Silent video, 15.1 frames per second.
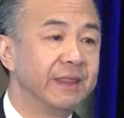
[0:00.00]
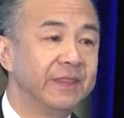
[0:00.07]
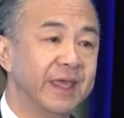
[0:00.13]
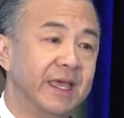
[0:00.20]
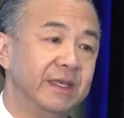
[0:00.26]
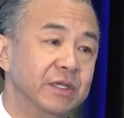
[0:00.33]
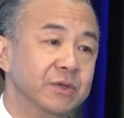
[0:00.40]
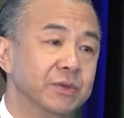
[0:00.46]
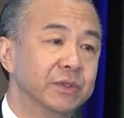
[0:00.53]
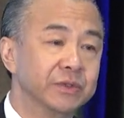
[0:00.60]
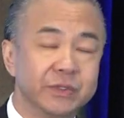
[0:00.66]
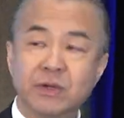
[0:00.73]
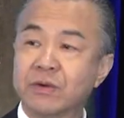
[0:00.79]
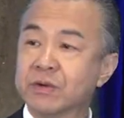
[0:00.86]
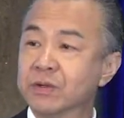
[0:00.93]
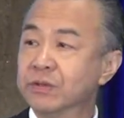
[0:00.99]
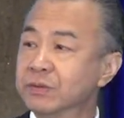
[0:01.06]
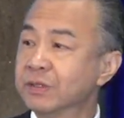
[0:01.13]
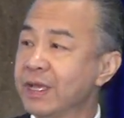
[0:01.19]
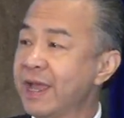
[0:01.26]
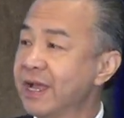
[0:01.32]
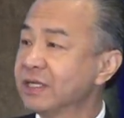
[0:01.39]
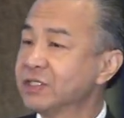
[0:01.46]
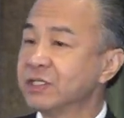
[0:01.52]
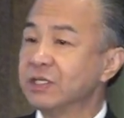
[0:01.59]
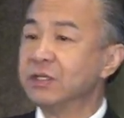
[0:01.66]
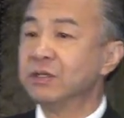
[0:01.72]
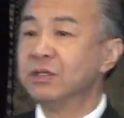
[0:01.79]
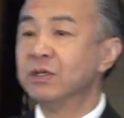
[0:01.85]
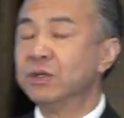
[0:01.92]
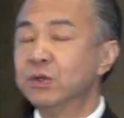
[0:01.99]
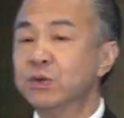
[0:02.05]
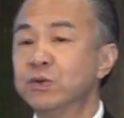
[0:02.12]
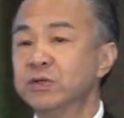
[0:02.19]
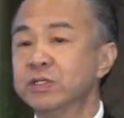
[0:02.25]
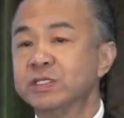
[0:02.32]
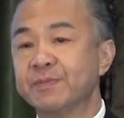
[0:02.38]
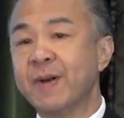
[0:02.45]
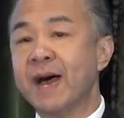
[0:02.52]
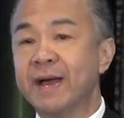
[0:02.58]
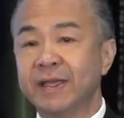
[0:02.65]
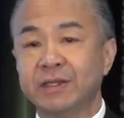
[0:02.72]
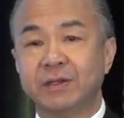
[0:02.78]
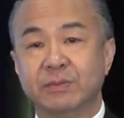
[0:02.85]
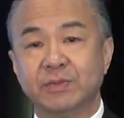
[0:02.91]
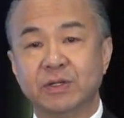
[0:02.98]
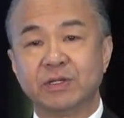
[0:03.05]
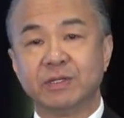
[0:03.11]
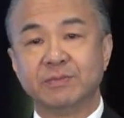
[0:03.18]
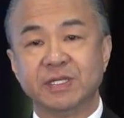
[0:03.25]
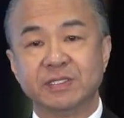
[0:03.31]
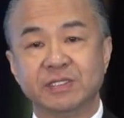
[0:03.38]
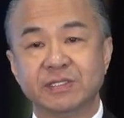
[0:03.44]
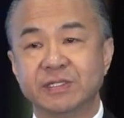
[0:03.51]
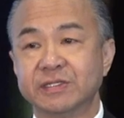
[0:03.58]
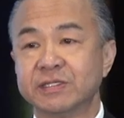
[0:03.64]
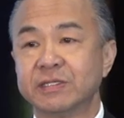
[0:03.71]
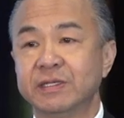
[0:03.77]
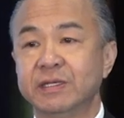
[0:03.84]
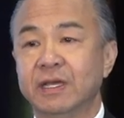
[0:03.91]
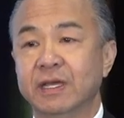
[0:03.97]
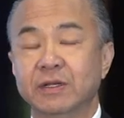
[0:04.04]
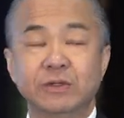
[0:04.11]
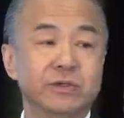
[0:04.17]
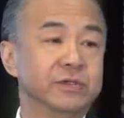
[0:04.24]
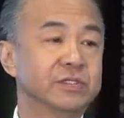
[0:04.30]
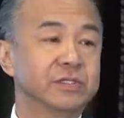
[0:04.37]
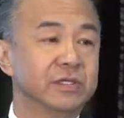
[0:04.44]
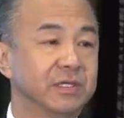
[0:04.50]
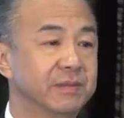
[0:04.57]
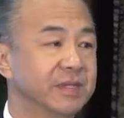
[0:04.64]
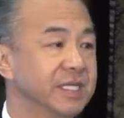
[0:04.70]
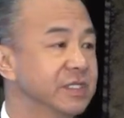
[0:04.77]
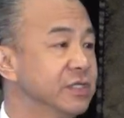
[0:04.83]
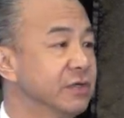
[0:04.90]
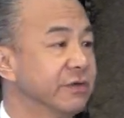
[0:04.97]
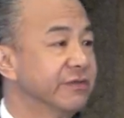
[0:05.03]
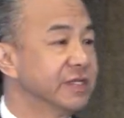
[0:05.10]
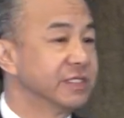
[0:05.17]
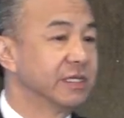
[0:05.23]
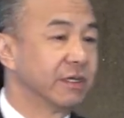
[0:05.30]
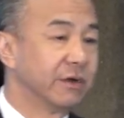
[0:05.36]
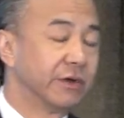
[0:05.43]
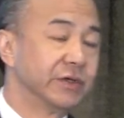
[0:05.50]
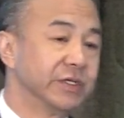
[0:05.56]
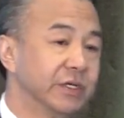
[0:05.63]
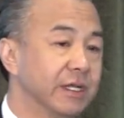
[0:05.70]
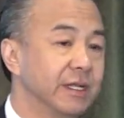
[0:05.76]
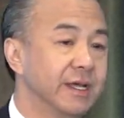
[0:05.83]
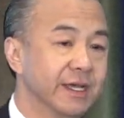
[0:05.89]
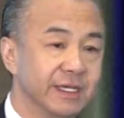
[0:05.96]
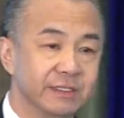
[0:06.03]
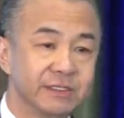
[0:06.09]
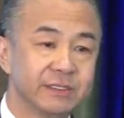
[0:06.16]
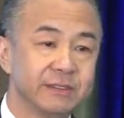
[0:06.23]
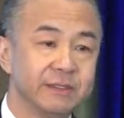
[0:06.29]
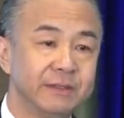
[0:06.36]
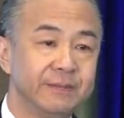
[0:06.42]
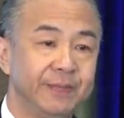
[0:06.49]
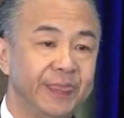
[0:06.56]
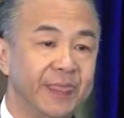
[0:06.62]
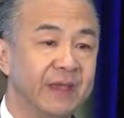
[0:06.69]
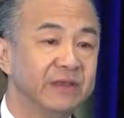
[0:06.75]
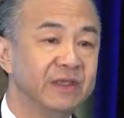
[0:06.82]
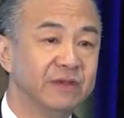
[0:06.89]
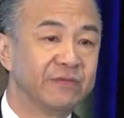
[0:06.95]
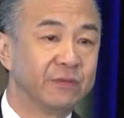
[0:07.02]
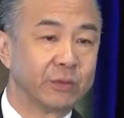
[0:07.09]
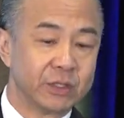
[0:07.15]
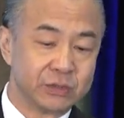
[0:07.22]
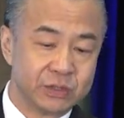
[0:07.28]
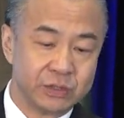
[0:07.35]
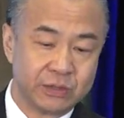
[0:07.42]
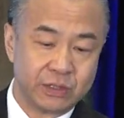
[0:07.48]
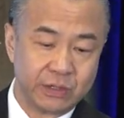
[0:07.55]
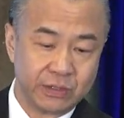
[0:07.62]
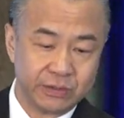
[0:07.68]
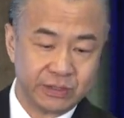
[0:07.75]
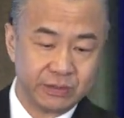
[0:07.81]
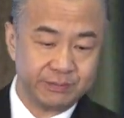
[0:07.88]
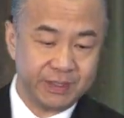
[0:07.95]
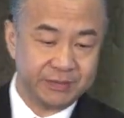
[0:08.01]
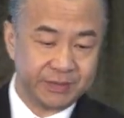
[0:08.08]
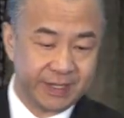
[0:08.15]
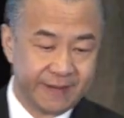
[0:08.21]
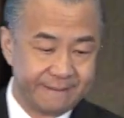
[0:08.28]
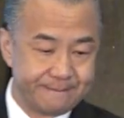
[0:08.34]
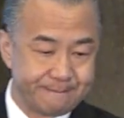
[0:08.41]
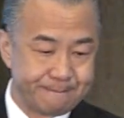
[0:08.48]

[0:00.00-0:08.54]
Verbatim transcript: And then you will know actually who is buying your book of business and who is going to be servicing all your clients that you've worked so hard to build up.